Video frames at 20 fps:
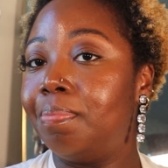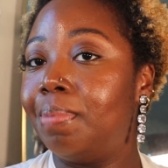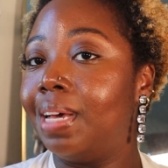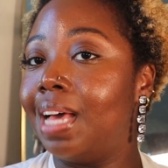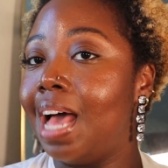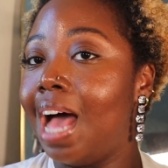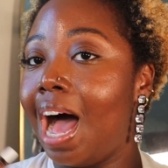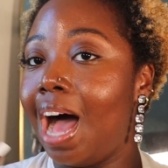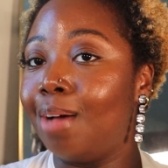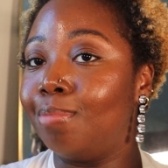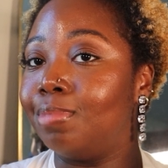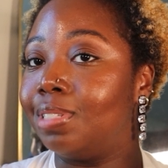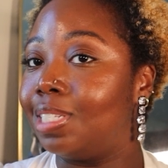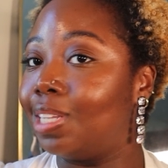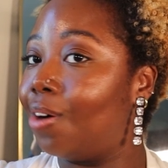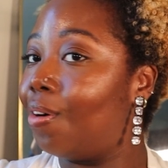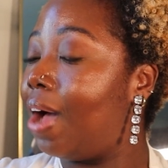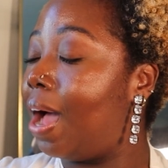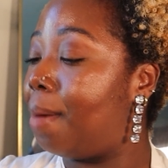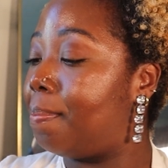but I'm
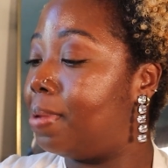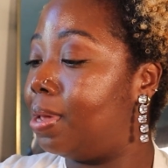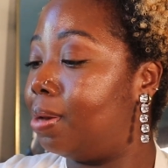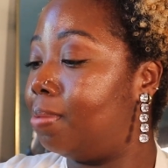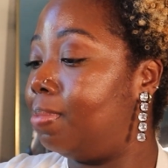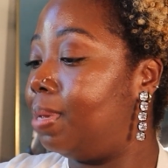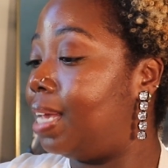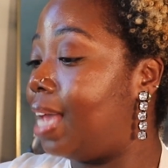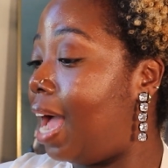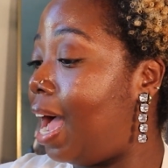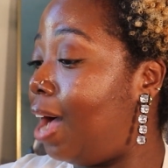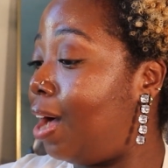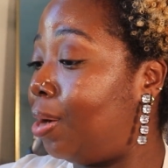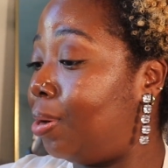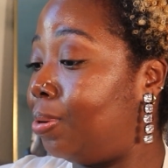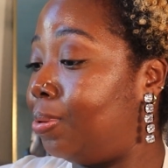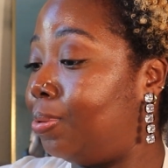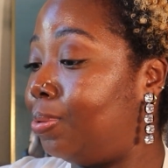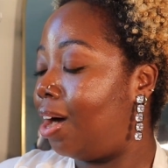so happy to be out.